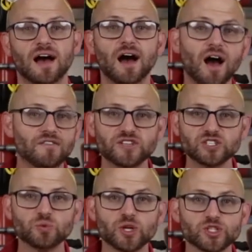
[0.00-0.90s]
uh, if you
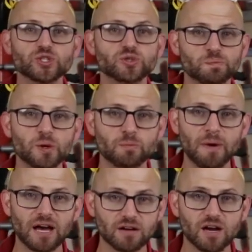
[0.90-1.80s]
just want to shoot the poop
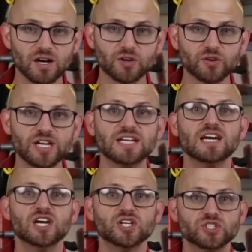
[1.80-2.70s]
about concrete,
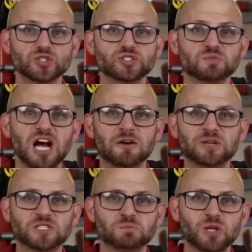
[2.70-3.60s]
shoot some
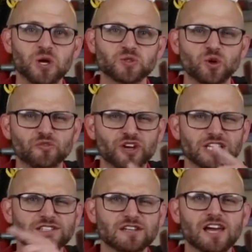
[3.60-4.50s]
comments below. Don't
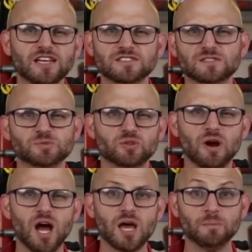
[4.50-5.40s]
forget to like and
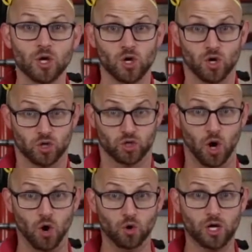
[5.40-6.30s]
subscribe.
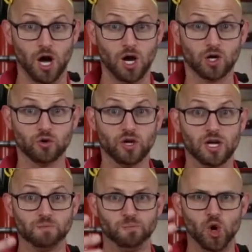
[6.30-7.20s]
Go
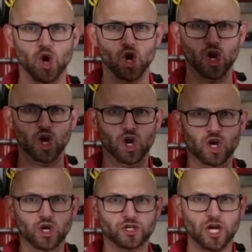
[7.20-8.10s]
concrete, beat